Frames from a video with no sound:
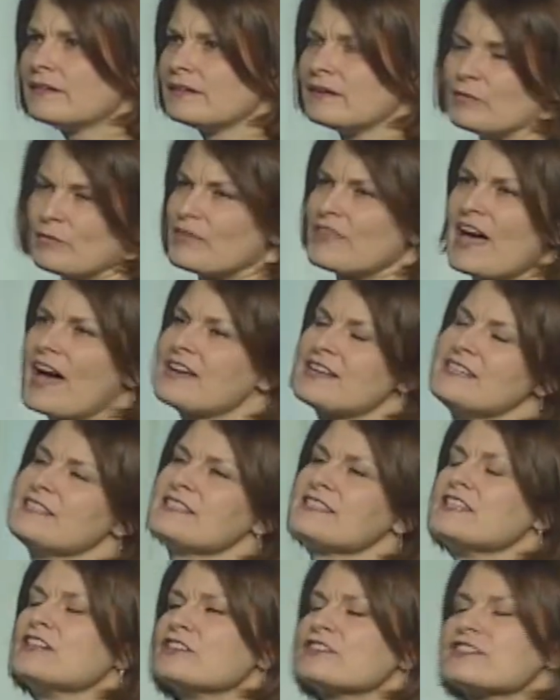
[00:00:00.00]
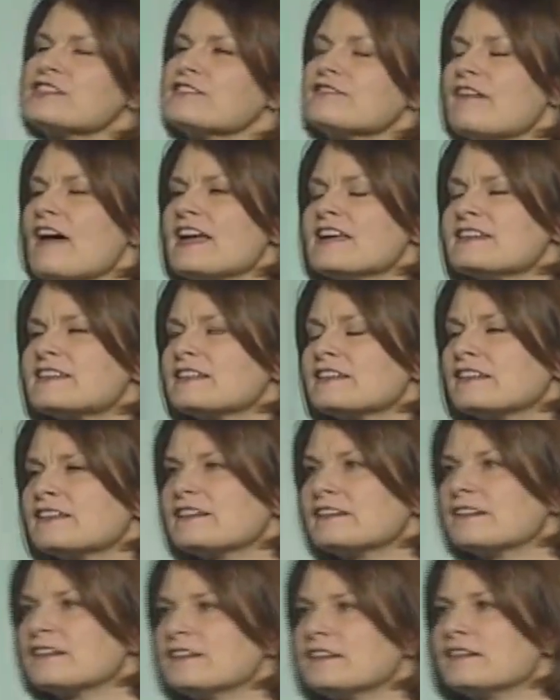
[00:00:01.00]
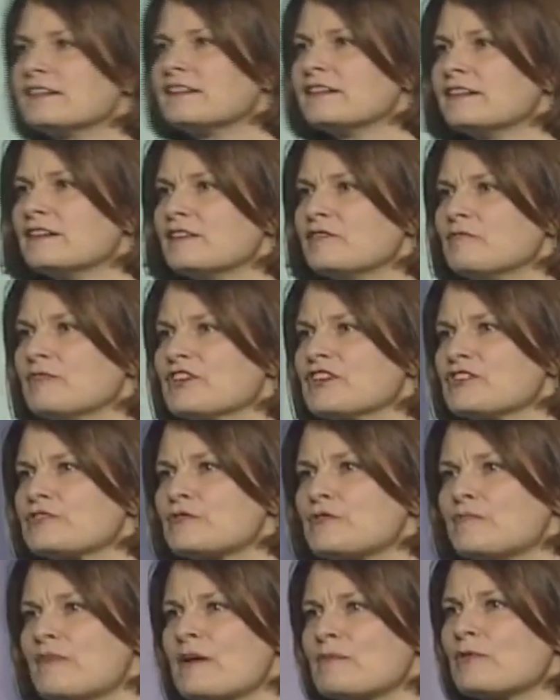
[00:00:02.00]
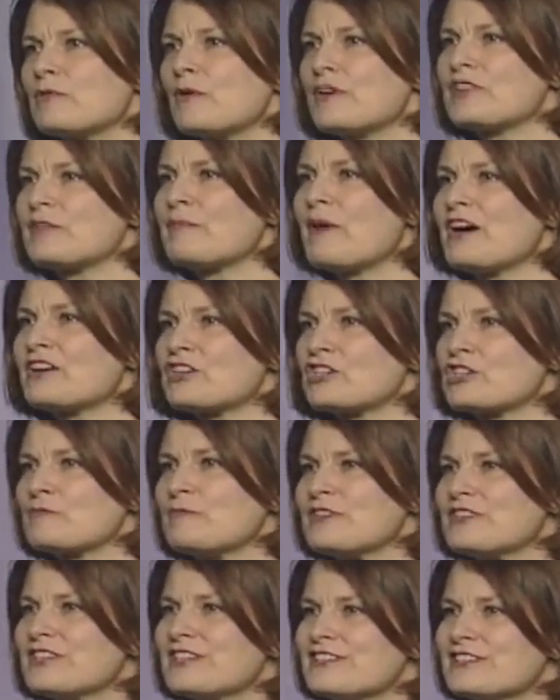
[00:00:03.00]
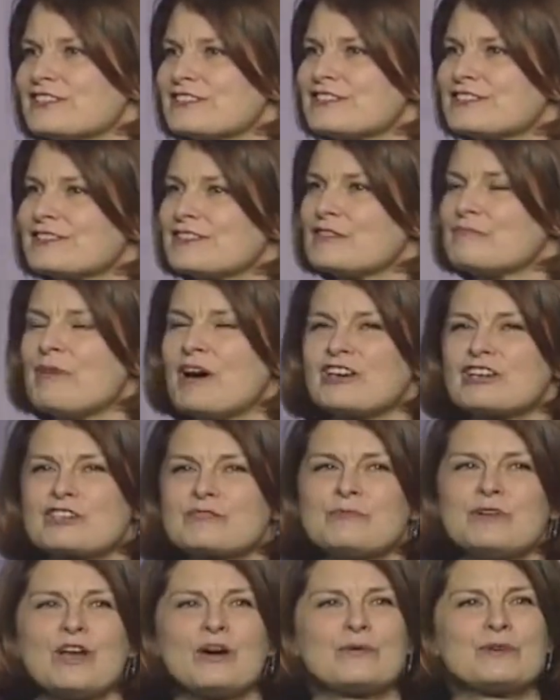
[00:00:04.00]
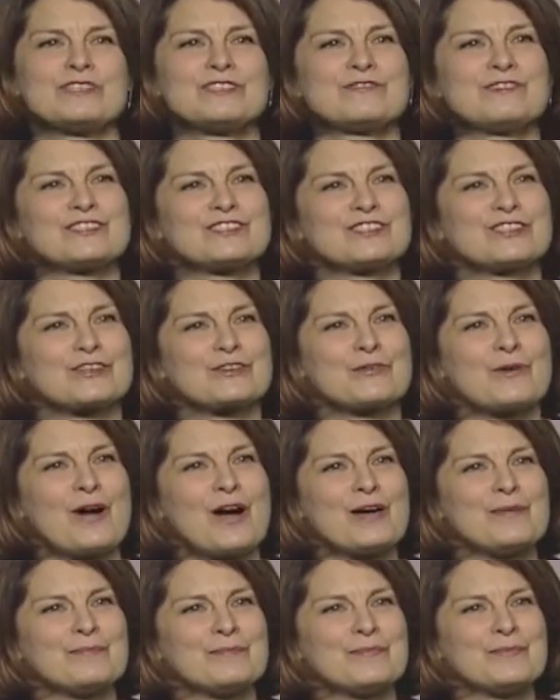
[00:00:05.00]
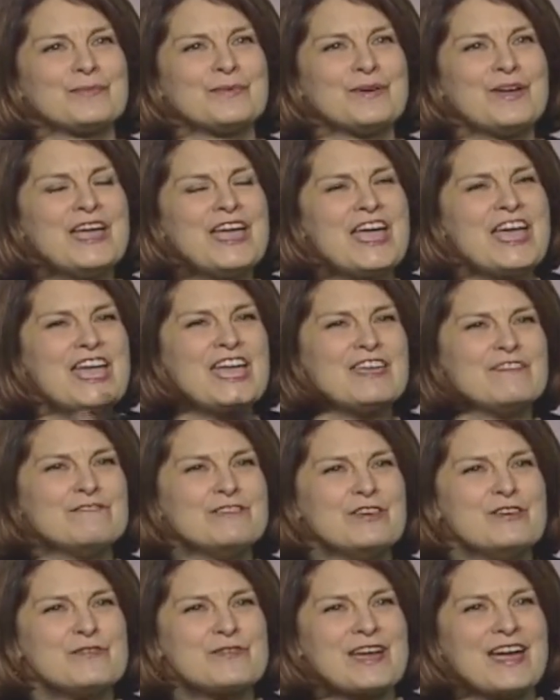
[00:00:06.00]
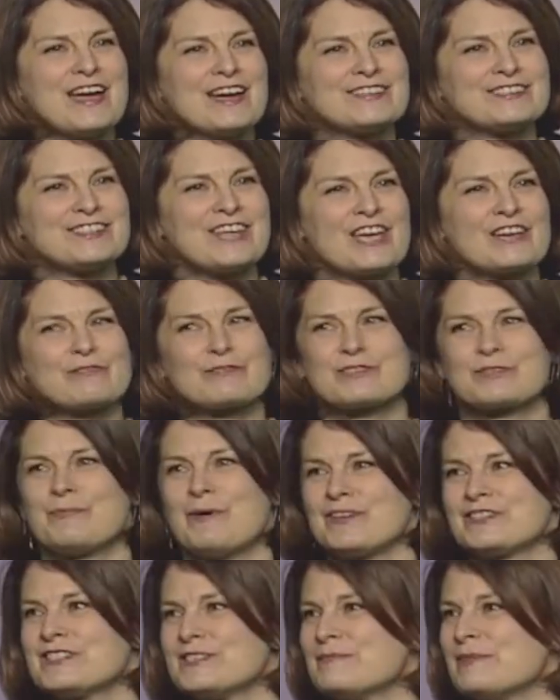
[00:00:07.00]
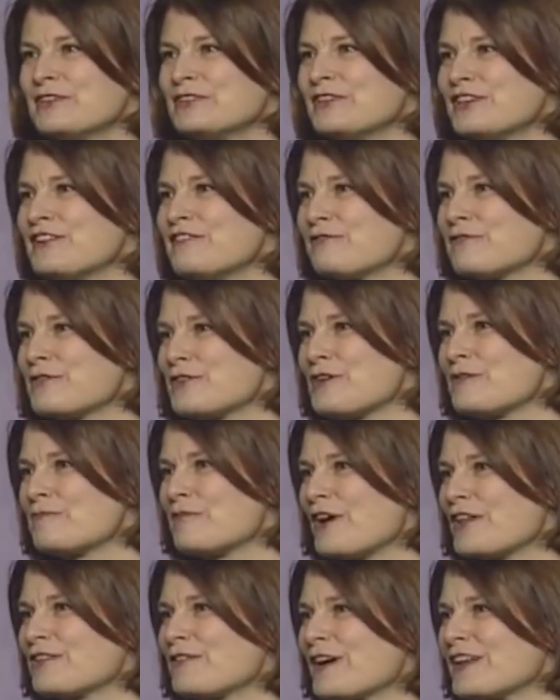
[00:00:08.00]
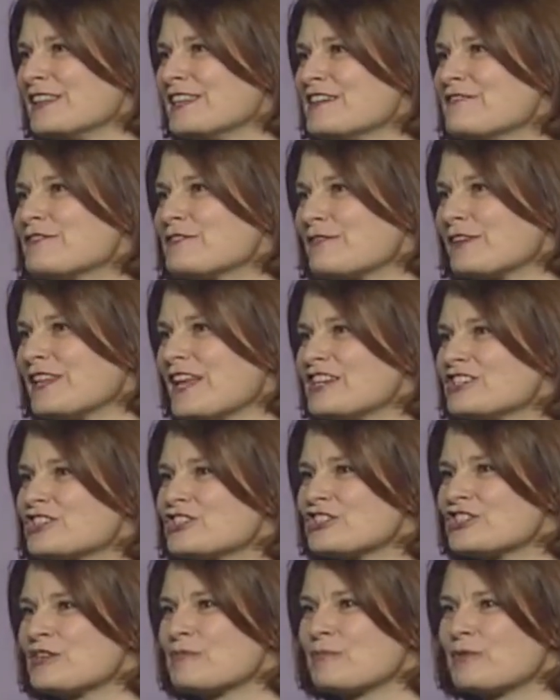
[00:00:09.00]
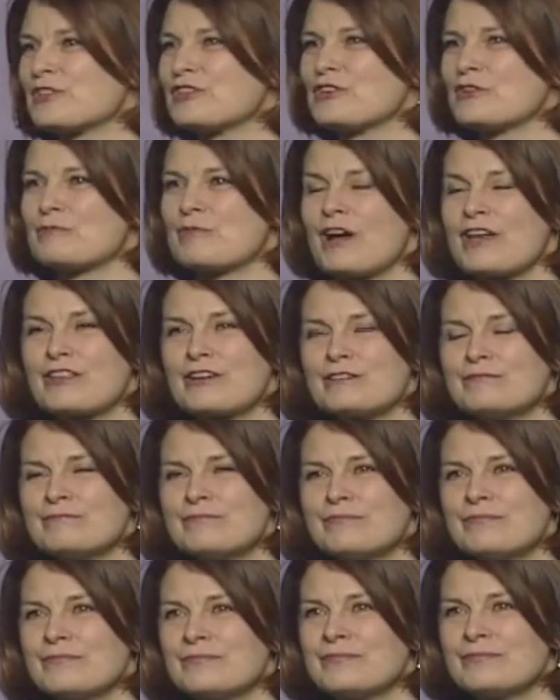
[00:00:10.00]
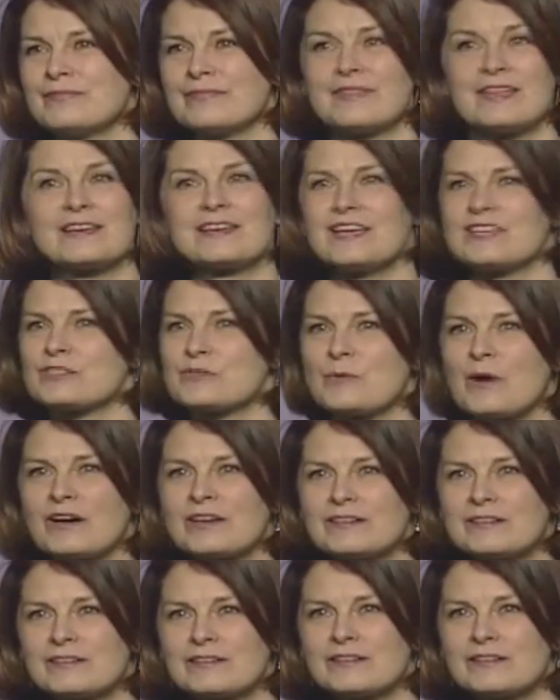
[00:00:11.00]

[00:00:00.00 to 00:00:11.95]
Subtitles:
And with that, he seals his fate. Because remember what the punishment is. The punishment always fits the crime. If you can't take responsibility for your brother and live in relationship with your brother, then guess what?